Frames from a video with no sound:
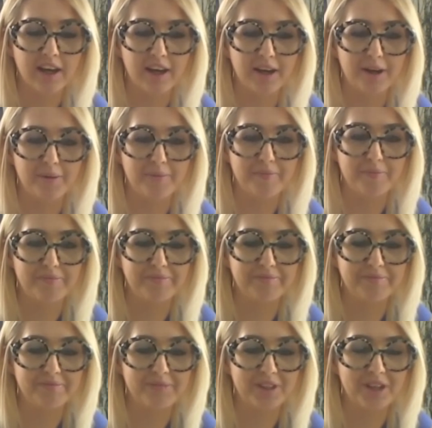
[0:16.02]

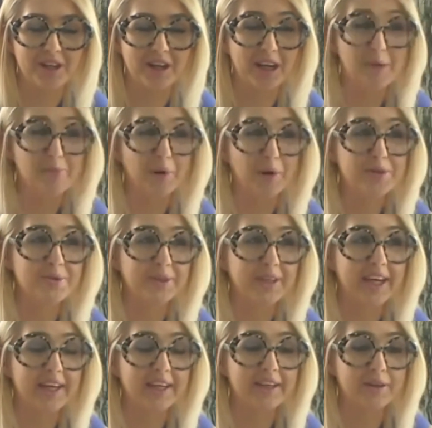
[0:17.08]
like a
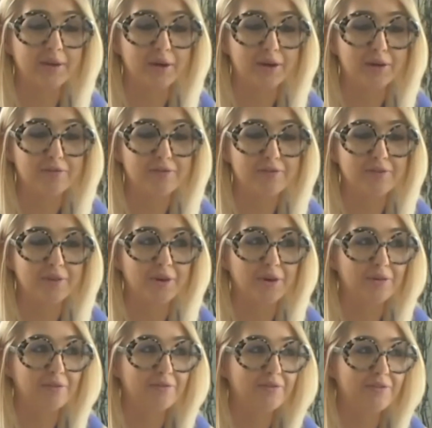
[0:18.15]
bottleneck of
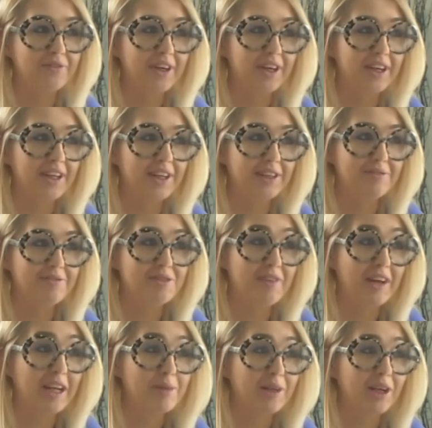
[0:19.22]

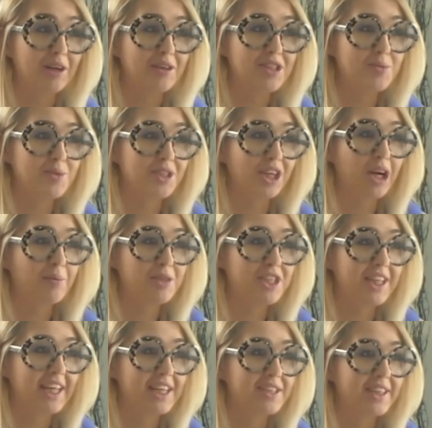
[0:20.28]
development loans which are coming to
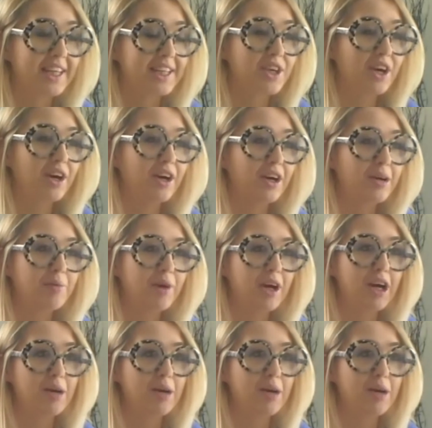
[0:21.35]
the end of their term.